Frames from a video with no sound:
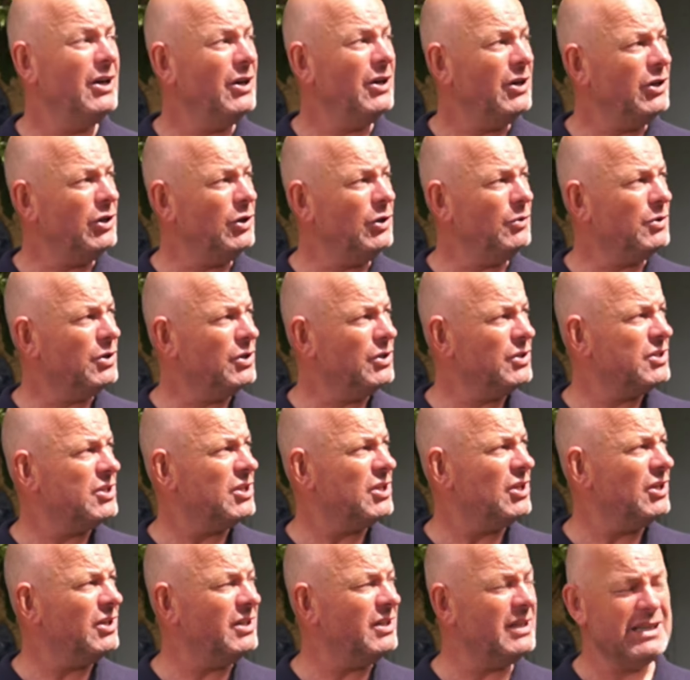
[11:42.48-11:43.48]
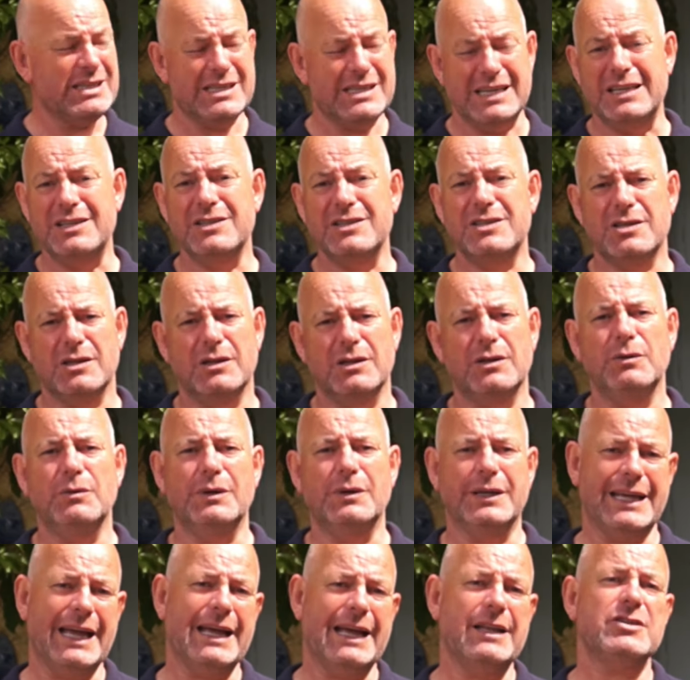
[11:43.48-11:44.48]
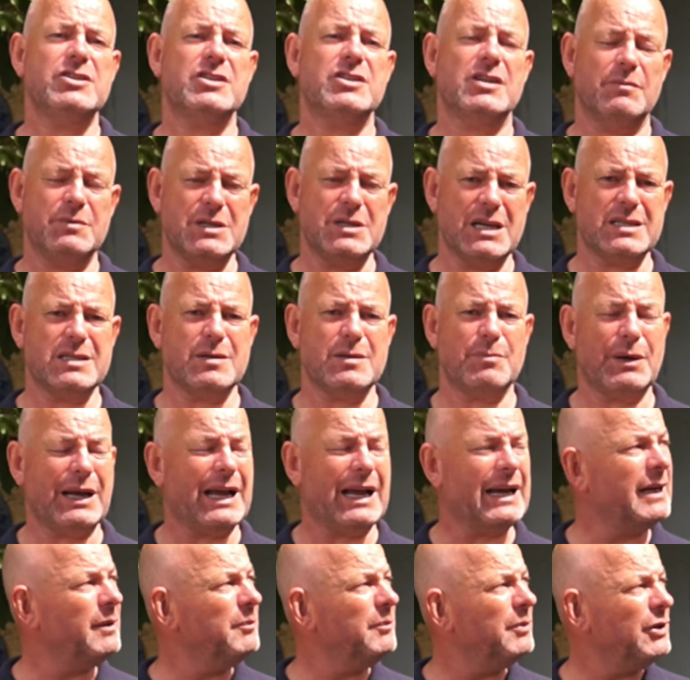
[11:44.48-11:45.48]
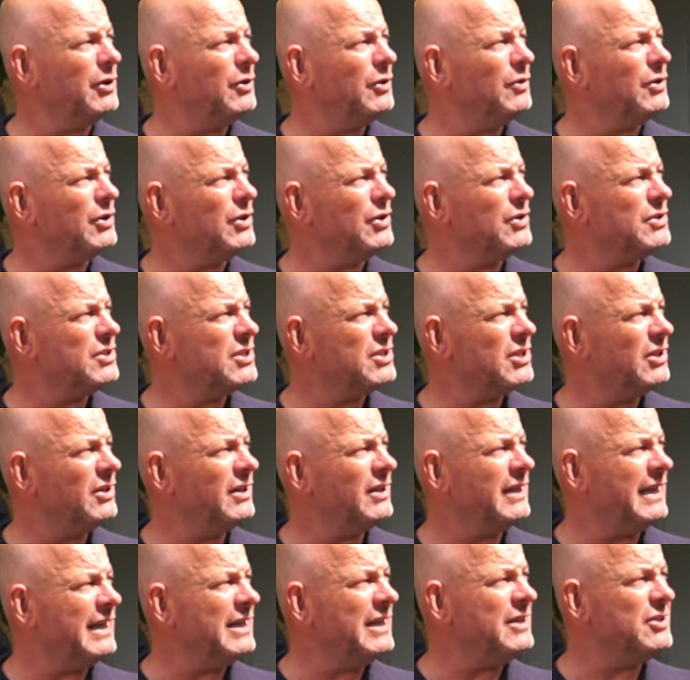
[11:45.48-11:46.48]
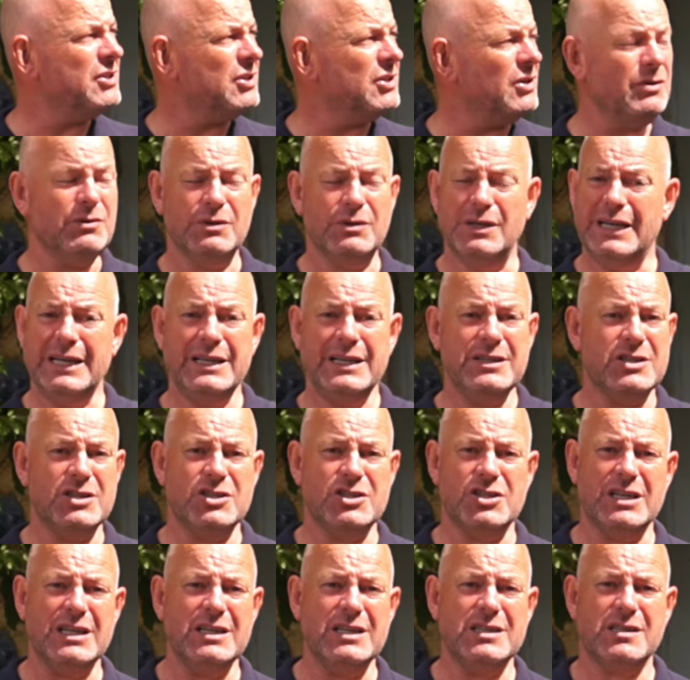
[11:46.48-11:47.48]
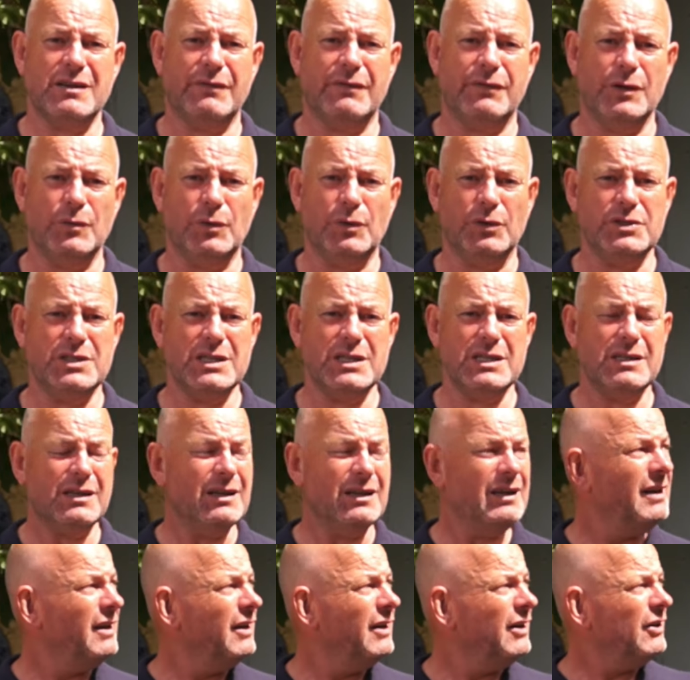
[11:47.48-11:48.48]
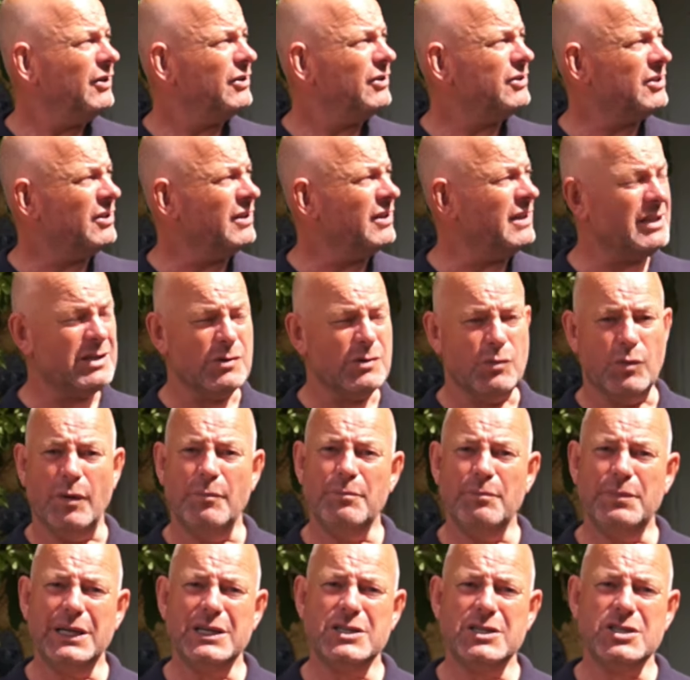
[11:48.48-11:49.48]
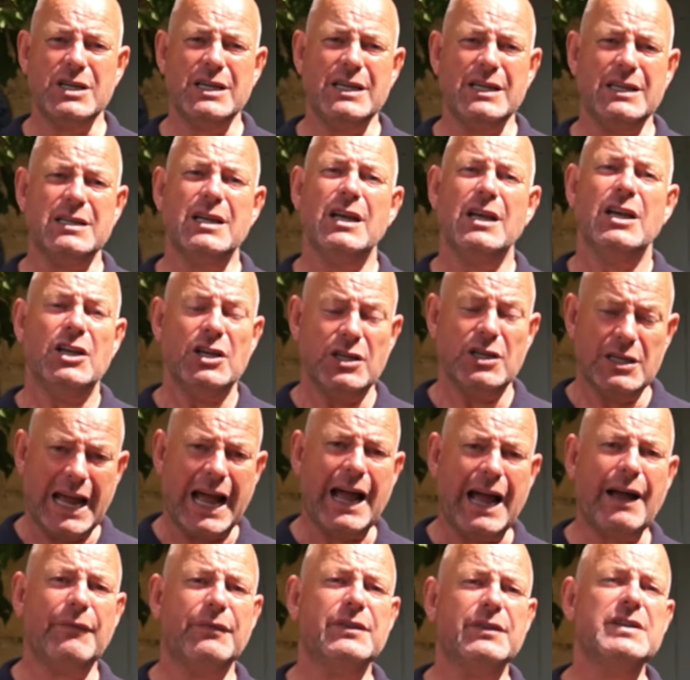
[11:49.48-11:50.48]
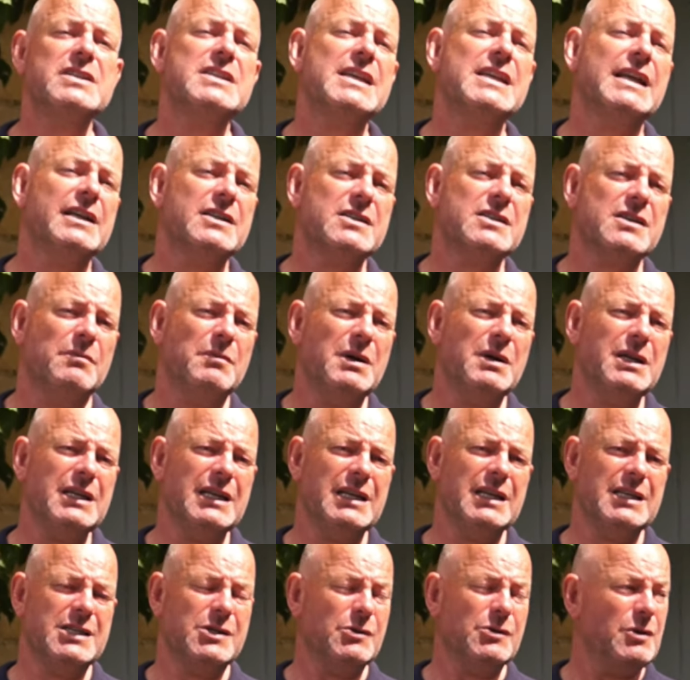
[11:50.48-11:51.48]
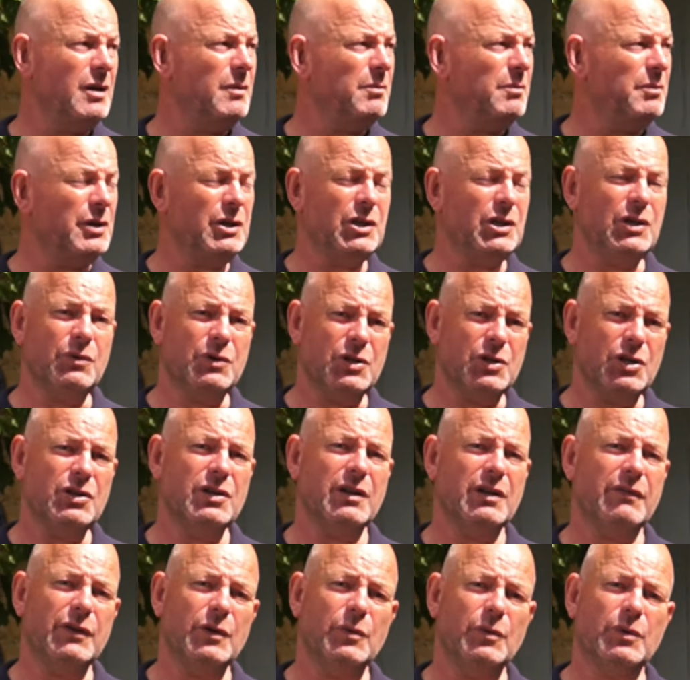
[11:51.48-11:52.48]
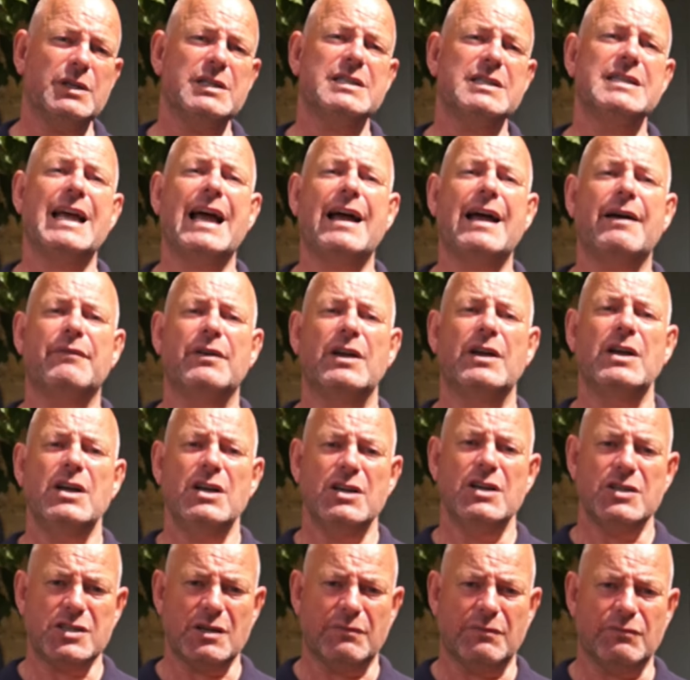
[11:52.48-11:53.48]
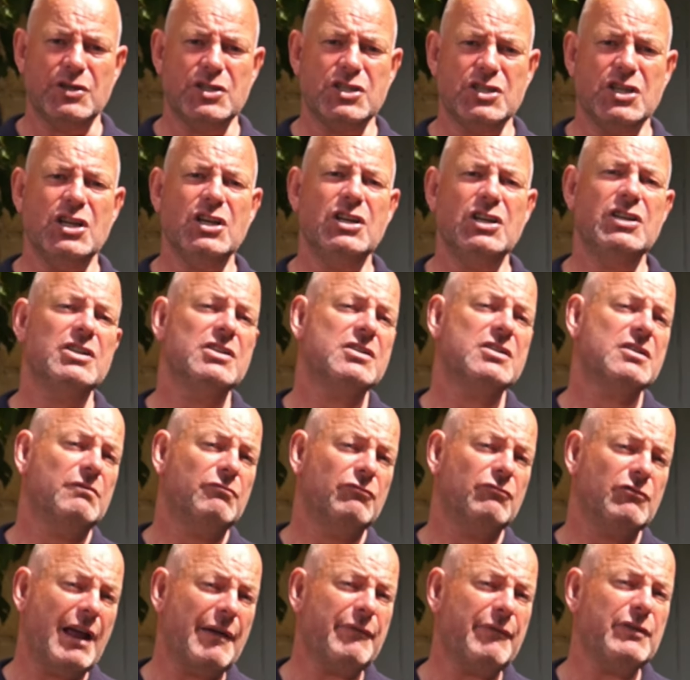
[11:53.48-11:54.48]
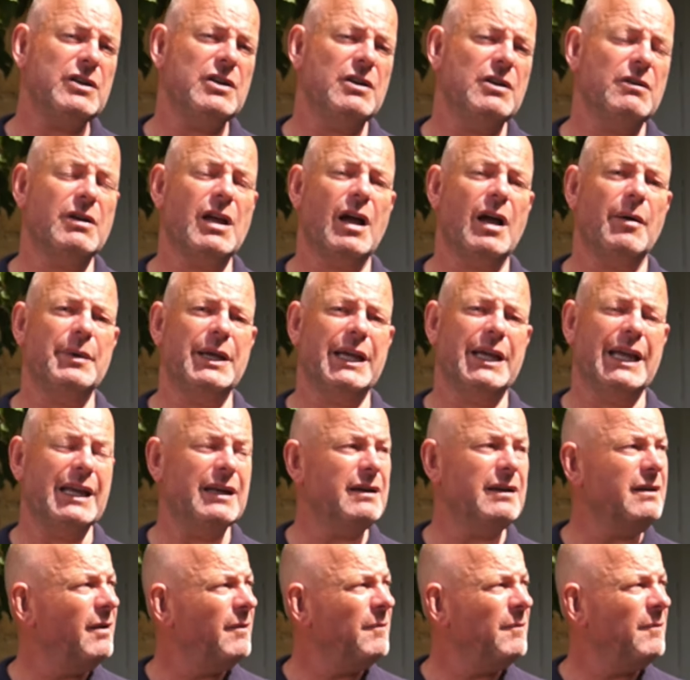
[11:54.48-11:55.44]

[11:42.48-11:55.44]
You could turn this into, again, subject to planning, but you could turn it into gîtes if you wanted. You could turn it into one big gîte. You'd have to sink some money into it, but you could, if you wanted to have some return and some revenue coming in,